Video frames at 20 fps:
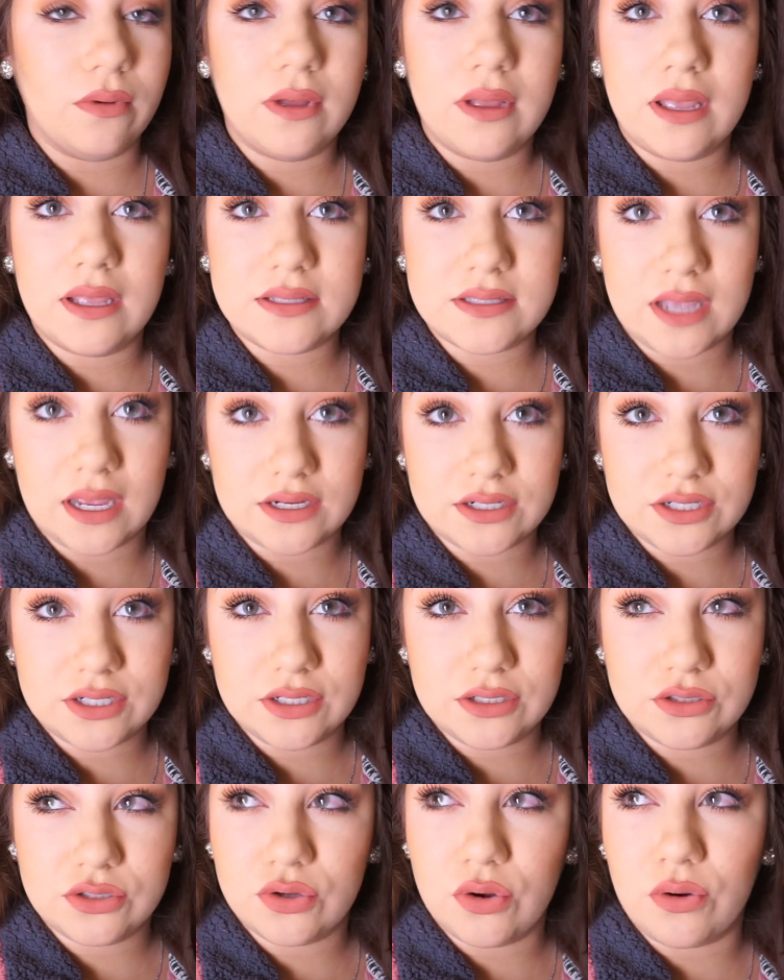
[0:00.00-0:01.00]
it's
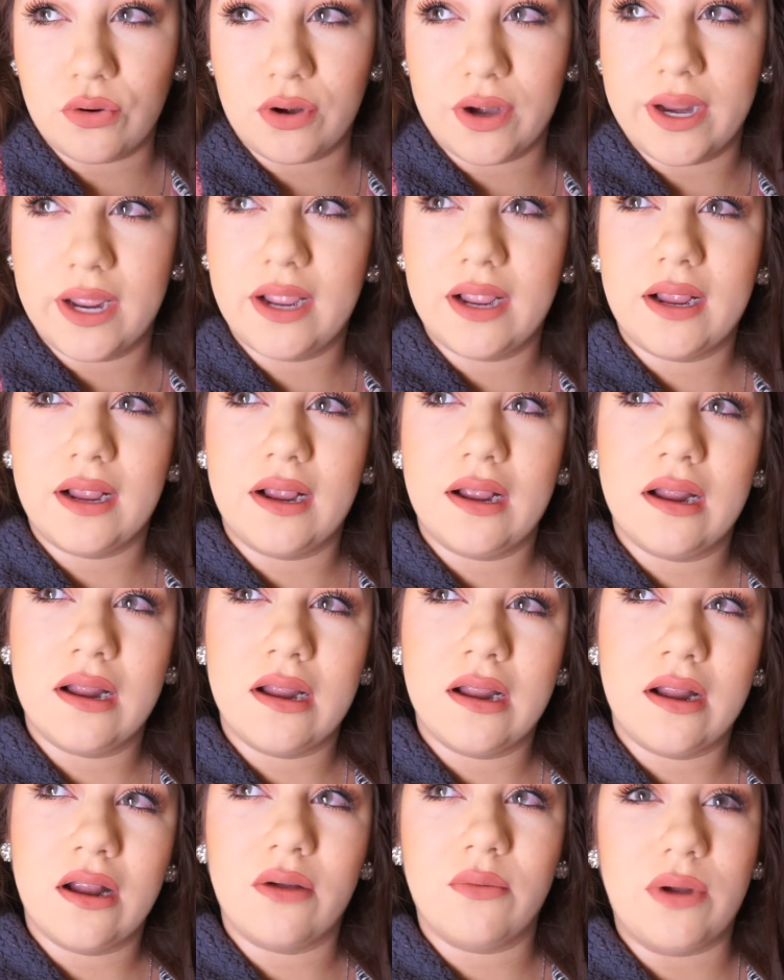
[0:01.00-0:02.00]
actually touring
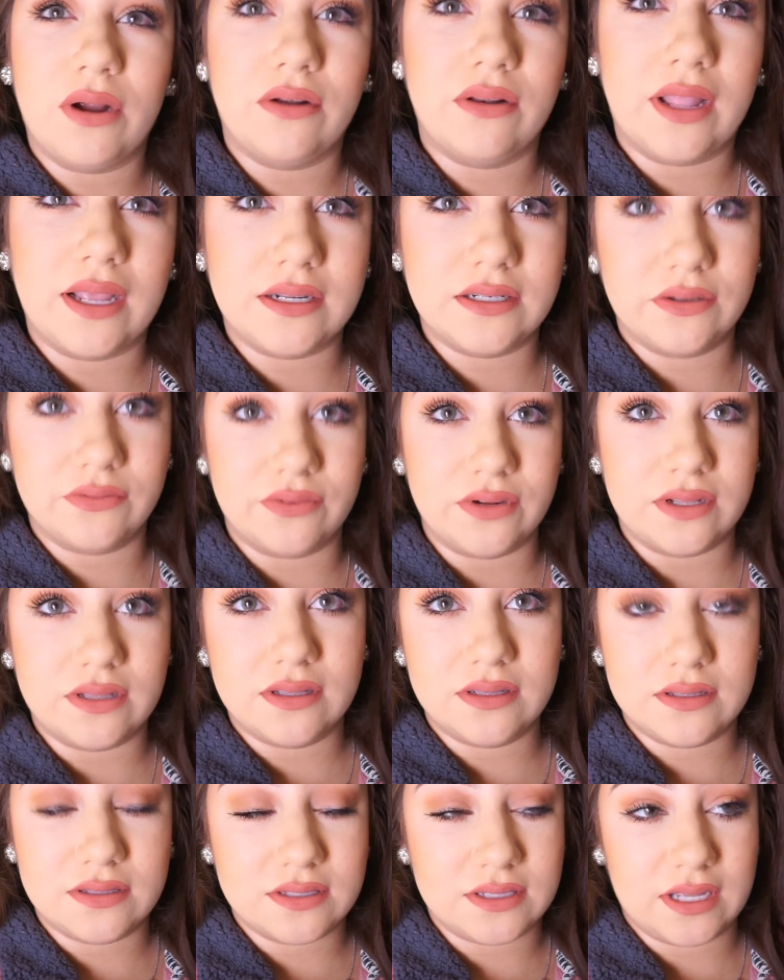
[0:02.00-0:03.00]
around like different
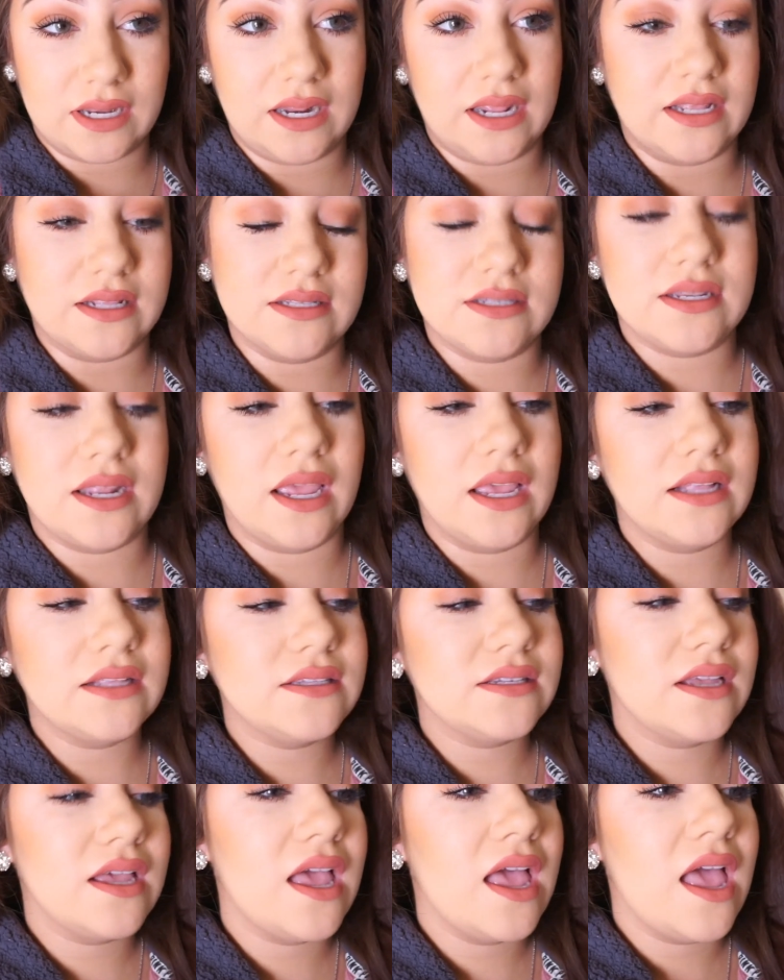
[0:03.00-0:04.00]
city and
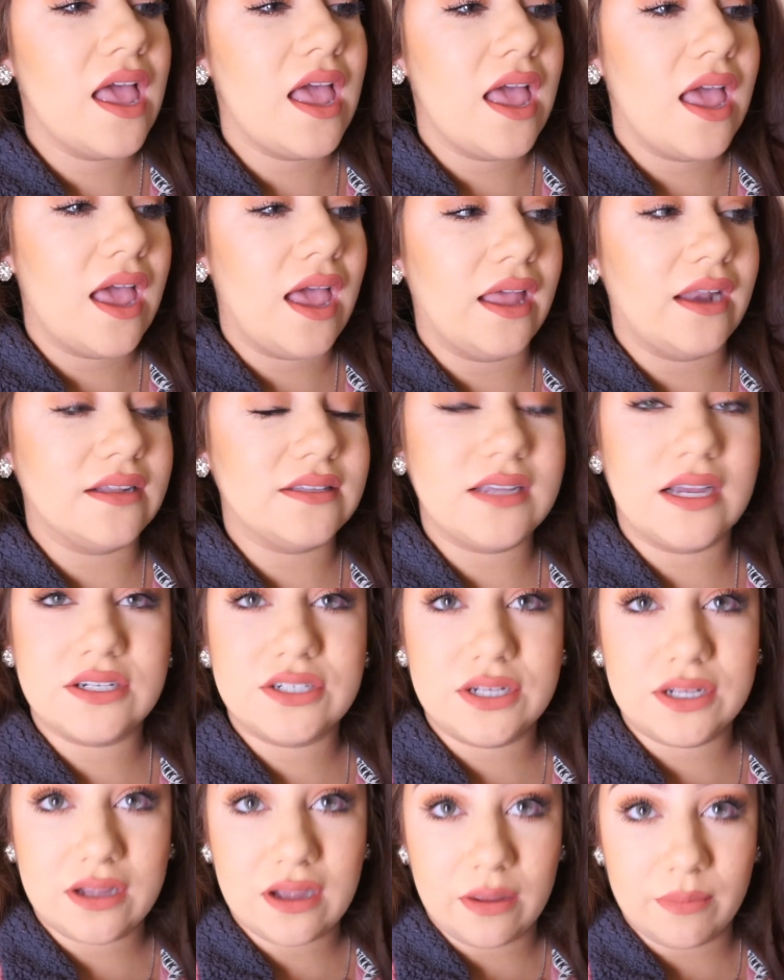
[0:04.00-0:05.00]
states, and it's
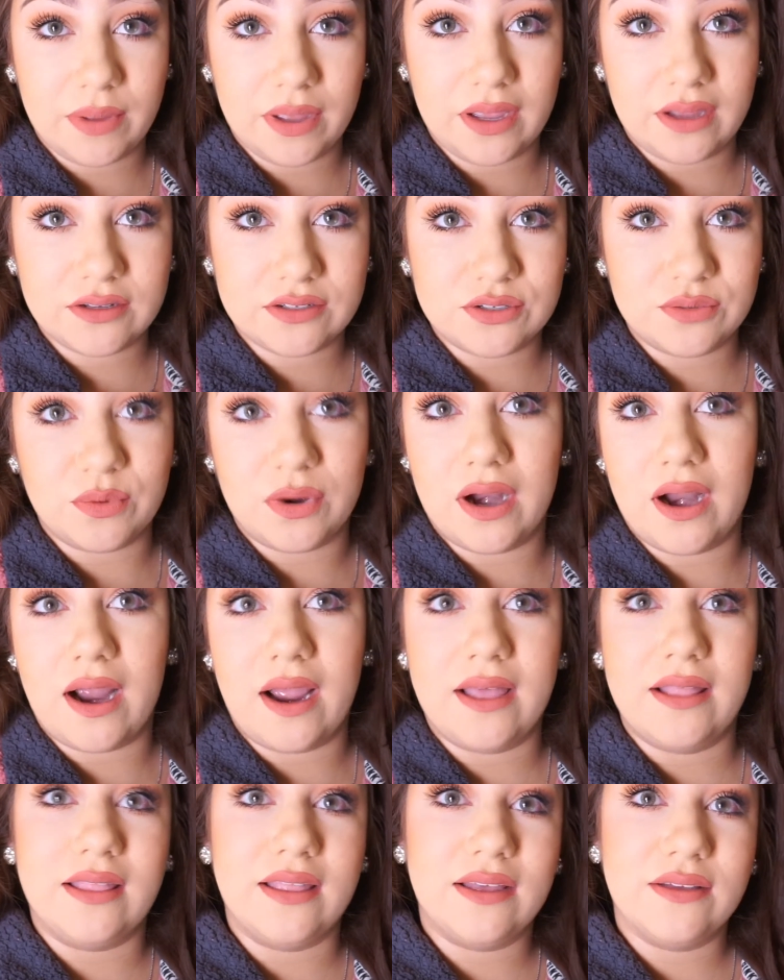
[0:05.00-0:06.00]
actually coming to where
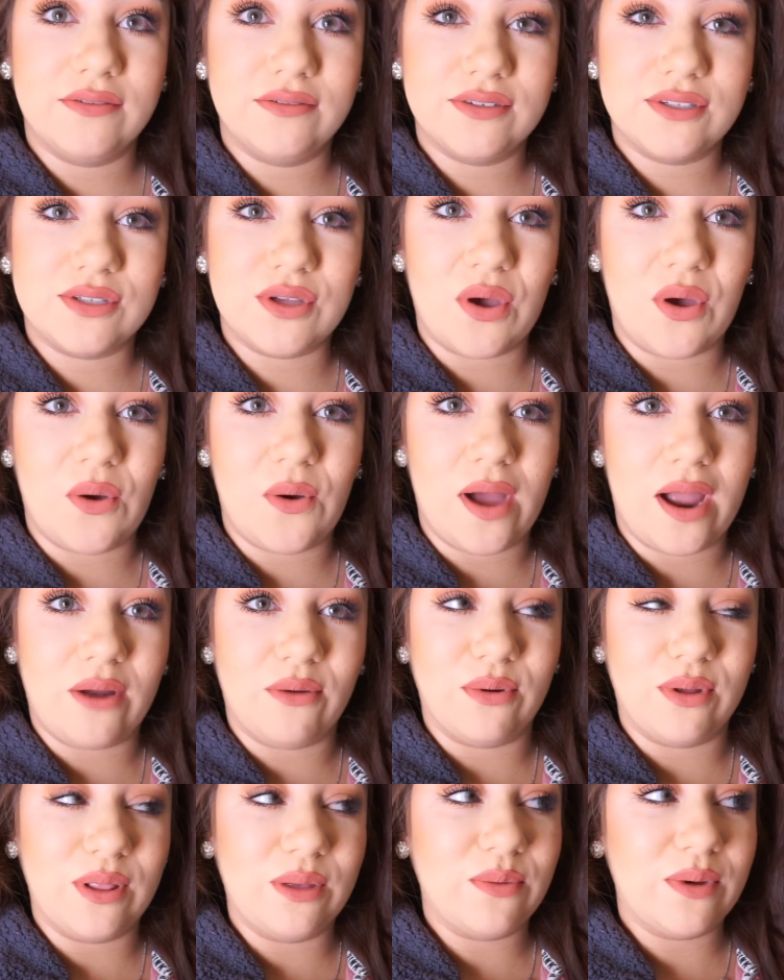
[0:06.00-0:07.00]
I live, so I
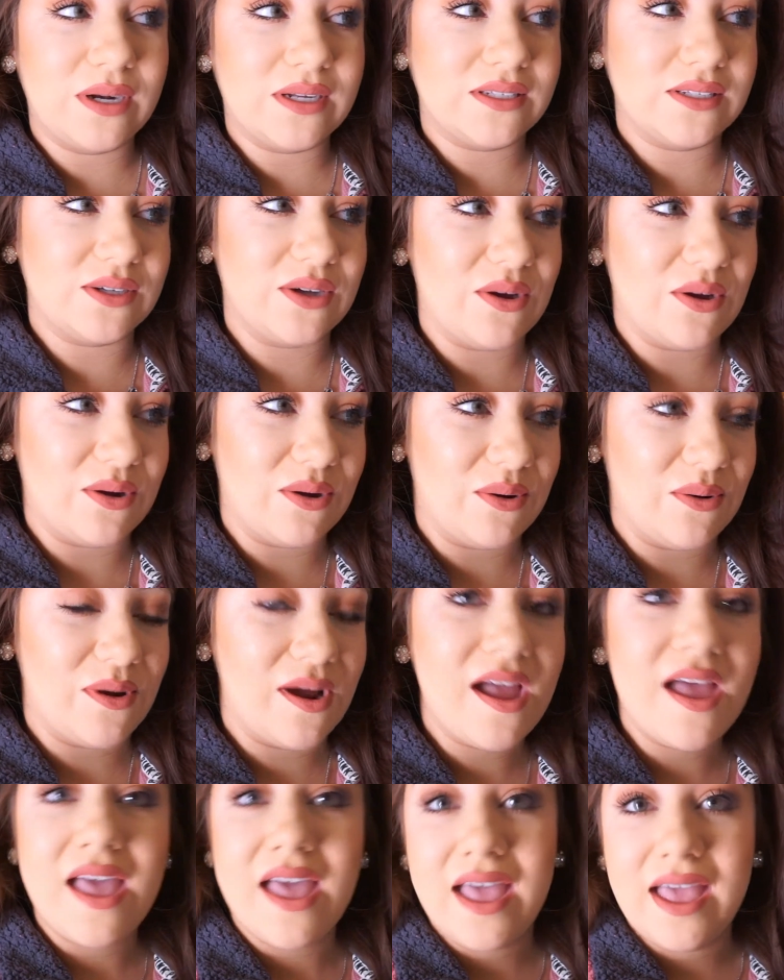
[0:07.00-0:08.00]
really wanted to go
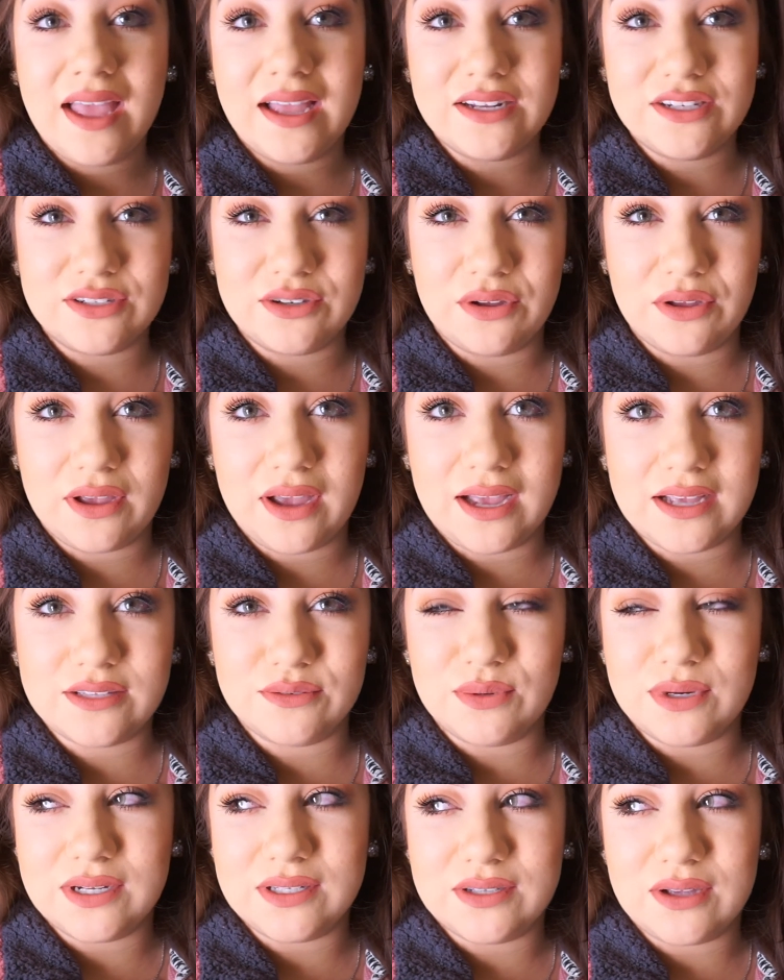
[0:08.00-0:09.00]
and show you guys
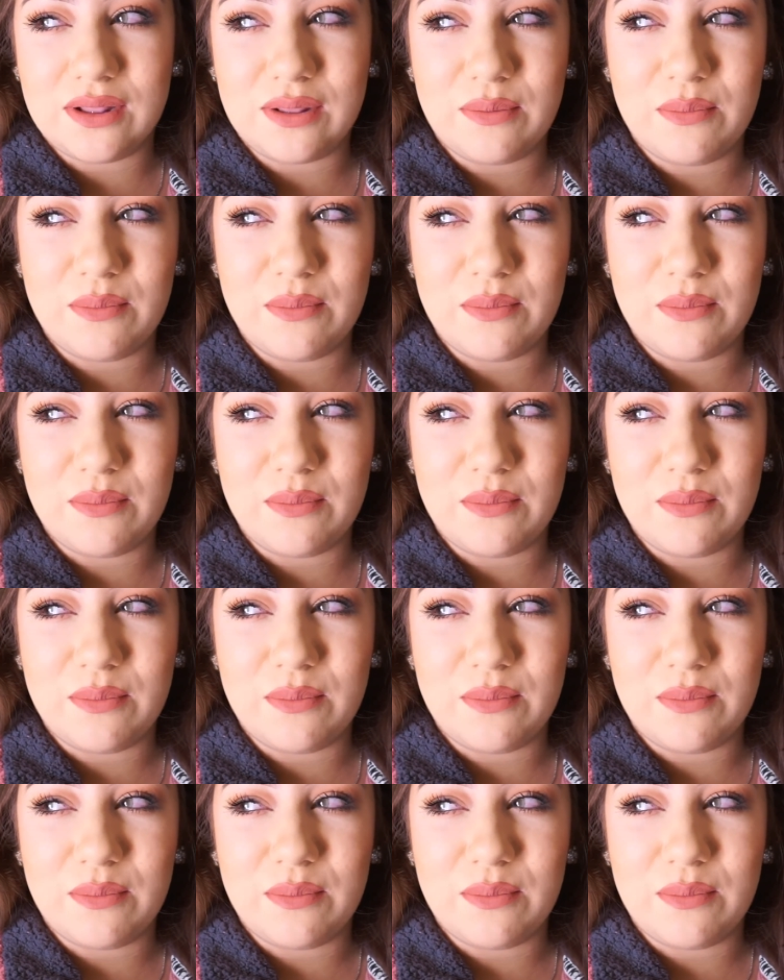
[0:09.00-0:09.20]
what it's all